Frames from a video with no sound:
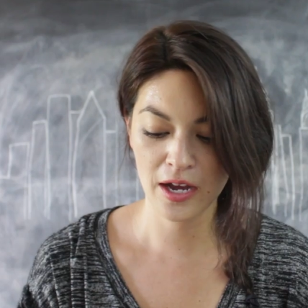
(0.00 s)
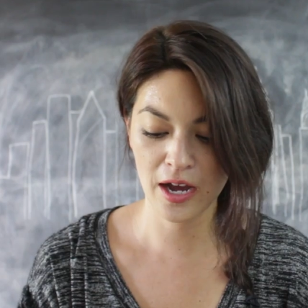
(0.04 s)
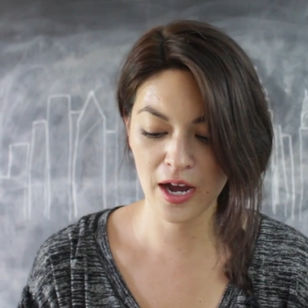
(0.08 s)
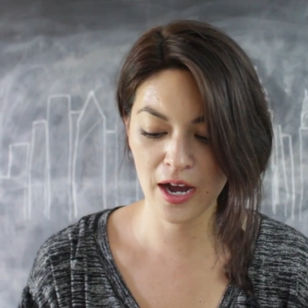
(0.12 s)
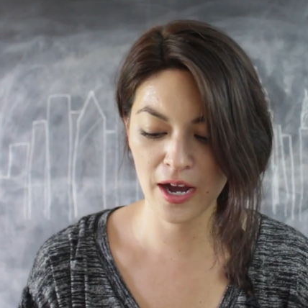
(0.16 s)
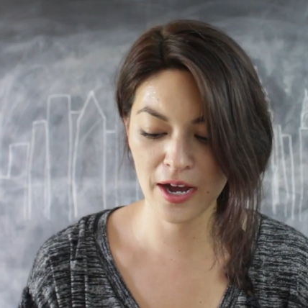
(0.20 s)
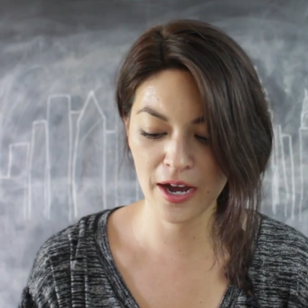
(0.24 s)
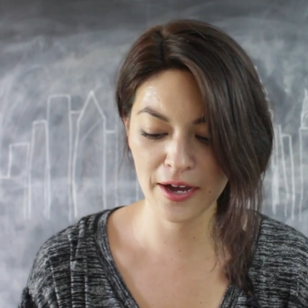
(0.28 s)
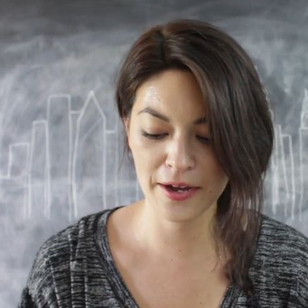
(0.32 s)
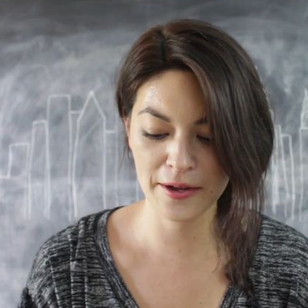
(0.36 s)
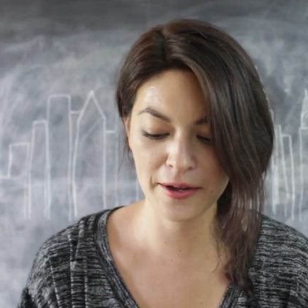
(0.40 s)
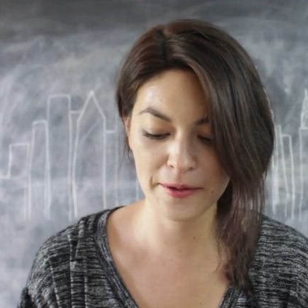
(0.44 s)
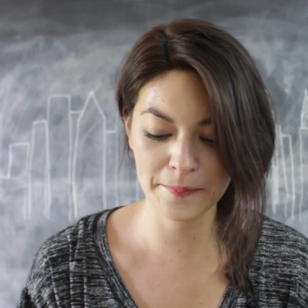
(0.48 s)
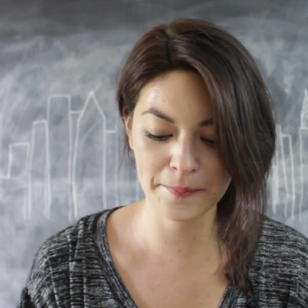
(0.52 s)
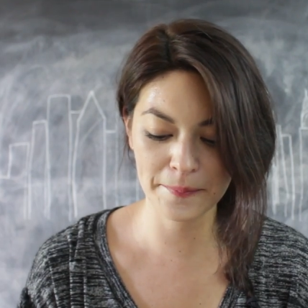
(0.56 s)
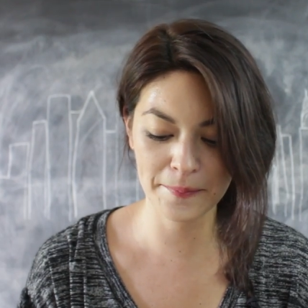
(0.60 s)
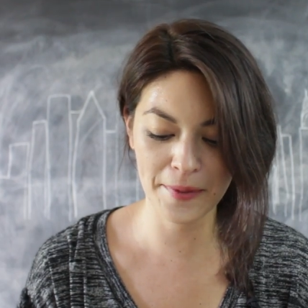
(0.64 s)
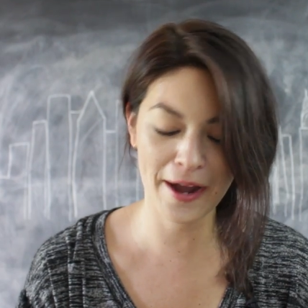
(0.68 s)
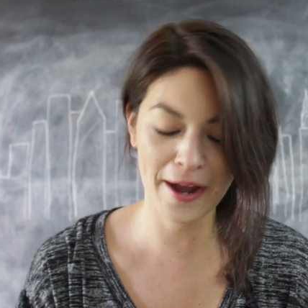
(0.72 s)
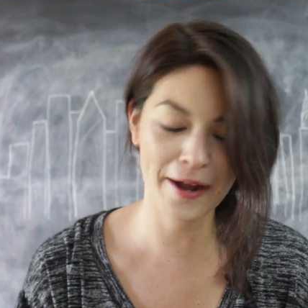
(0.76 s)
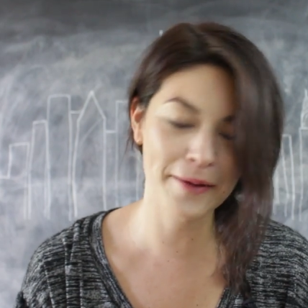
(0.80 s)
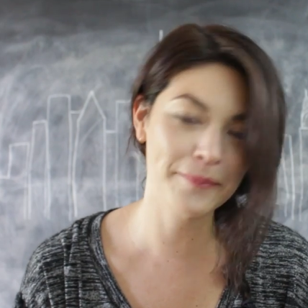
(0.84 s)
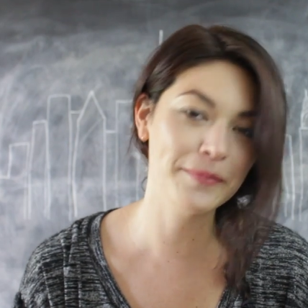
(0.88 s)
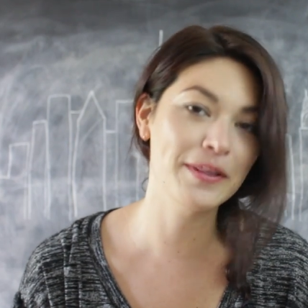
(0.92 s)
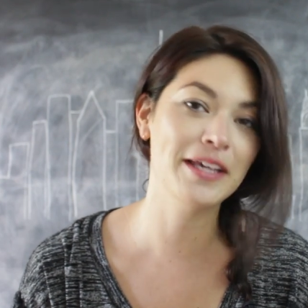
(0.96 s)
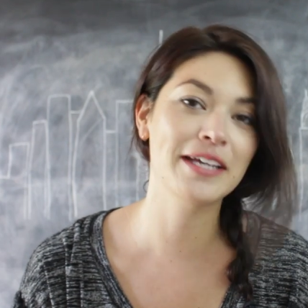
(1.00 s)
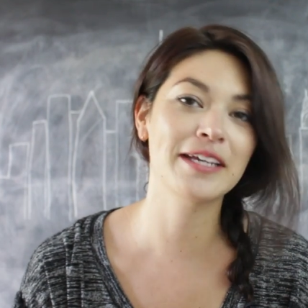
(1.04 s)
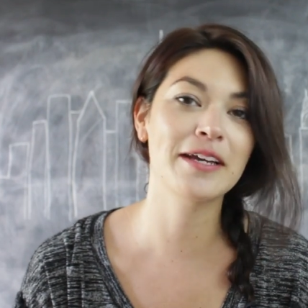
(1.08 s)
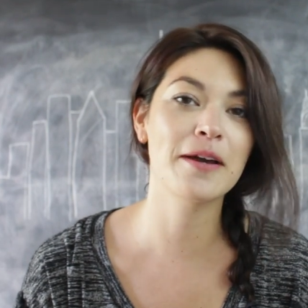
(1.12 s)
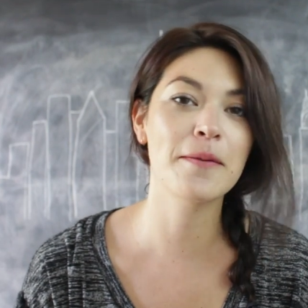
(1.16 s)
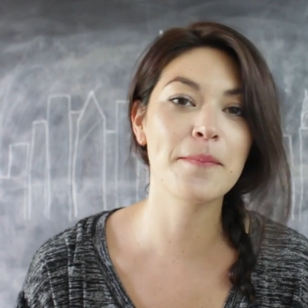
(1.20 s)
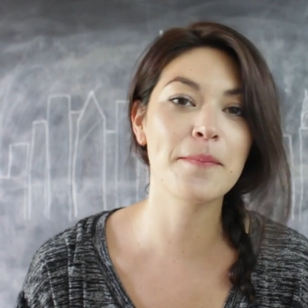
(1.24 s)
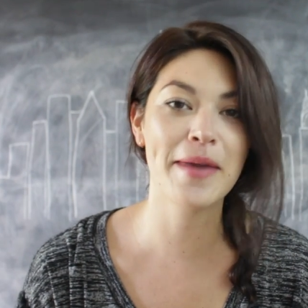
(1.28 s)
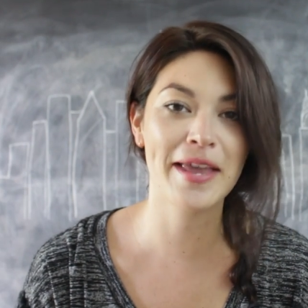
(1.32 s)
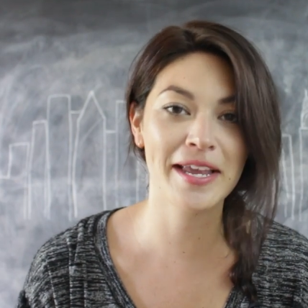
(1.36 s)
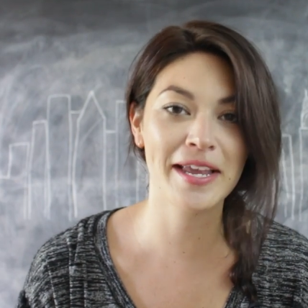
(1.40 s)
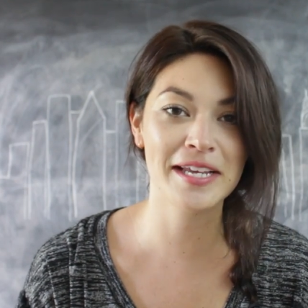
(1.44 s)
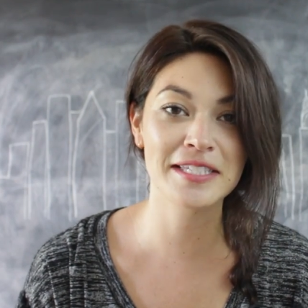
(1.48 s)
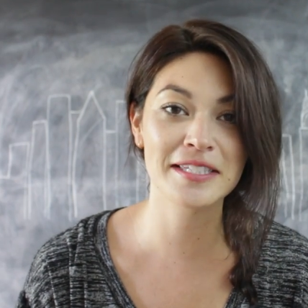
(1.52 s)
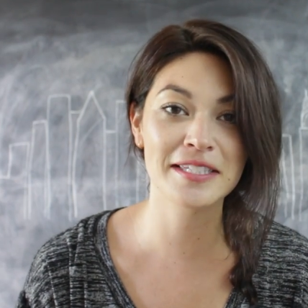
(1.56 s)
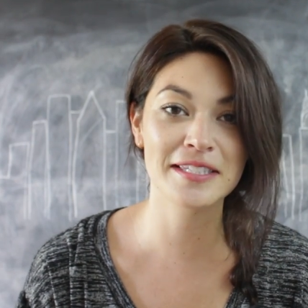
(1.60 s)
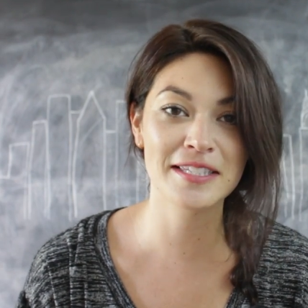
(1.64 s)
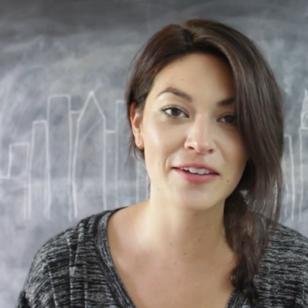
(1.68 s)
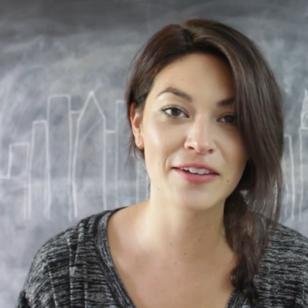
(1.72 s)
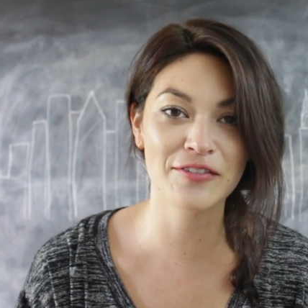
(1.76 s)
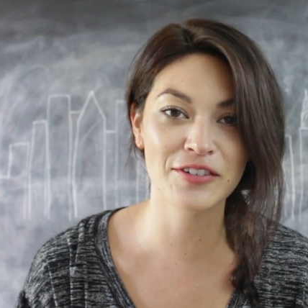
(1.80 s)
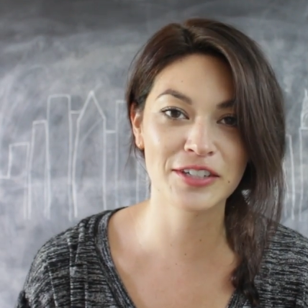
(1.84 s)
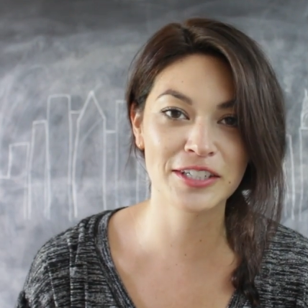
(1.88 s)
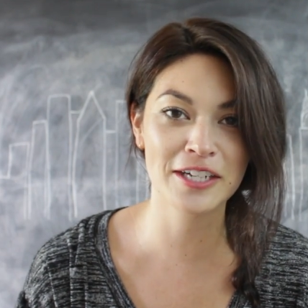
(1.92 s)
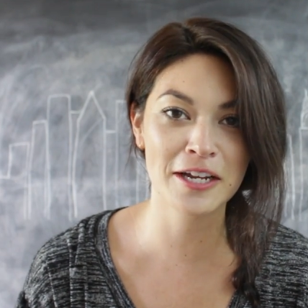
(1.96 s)
I'm, like,
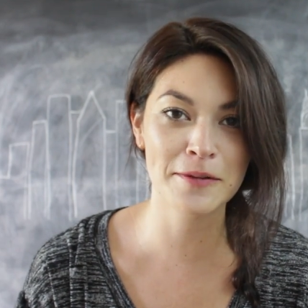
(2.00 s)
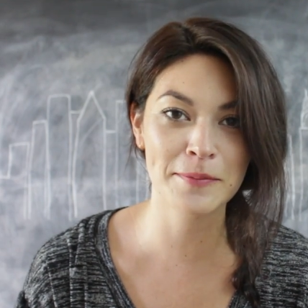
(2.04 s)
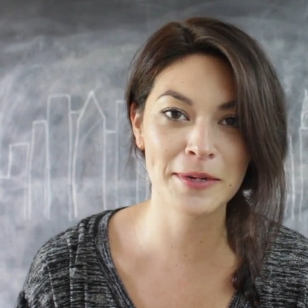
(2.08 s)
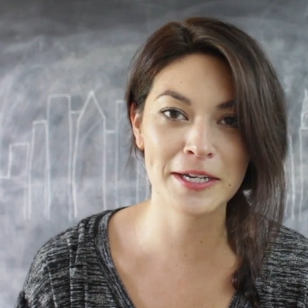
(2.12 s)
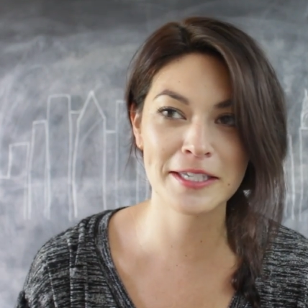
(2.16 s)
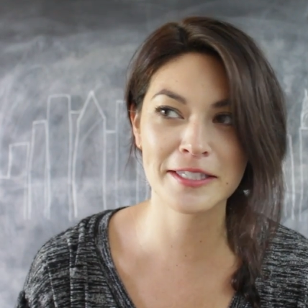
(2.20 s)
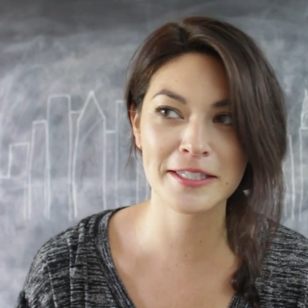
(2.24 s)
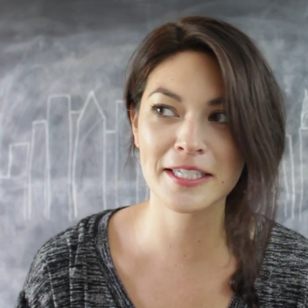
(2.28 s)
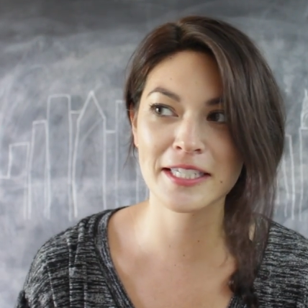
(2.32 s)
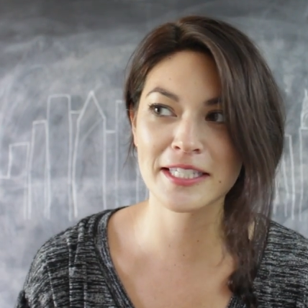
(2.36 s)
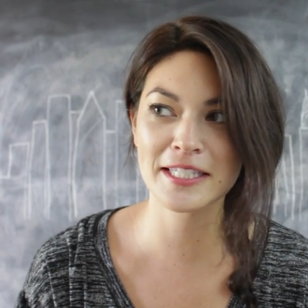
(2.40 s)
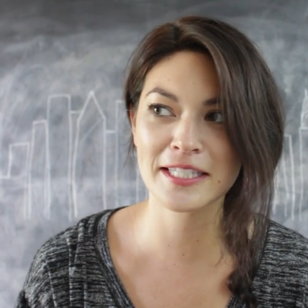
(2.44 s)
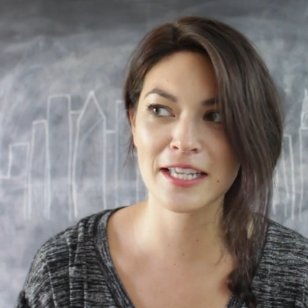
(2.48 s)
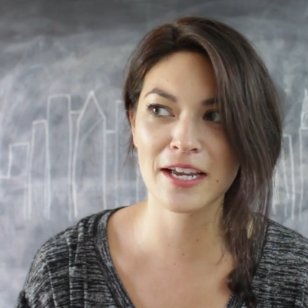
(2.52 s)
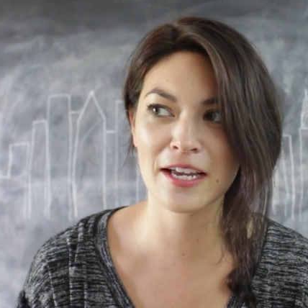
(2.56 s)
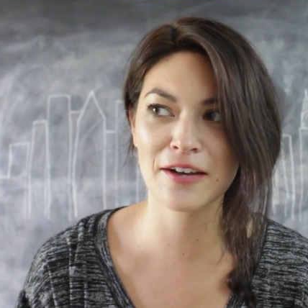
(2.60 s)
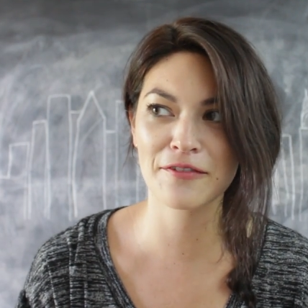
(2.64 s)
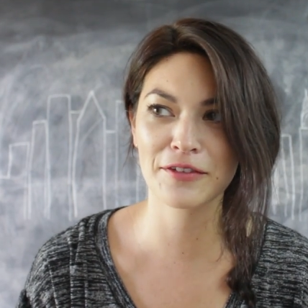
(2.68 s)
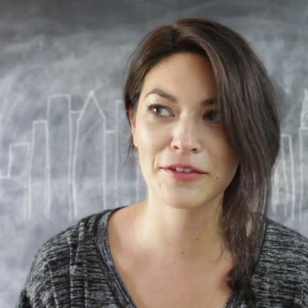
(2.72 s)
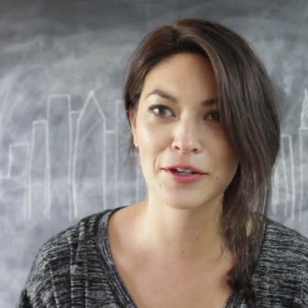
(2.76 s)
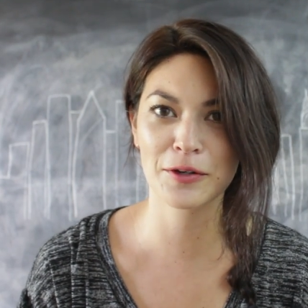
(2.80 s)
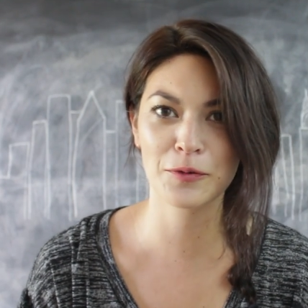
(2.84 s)
amazed every time I see stuff.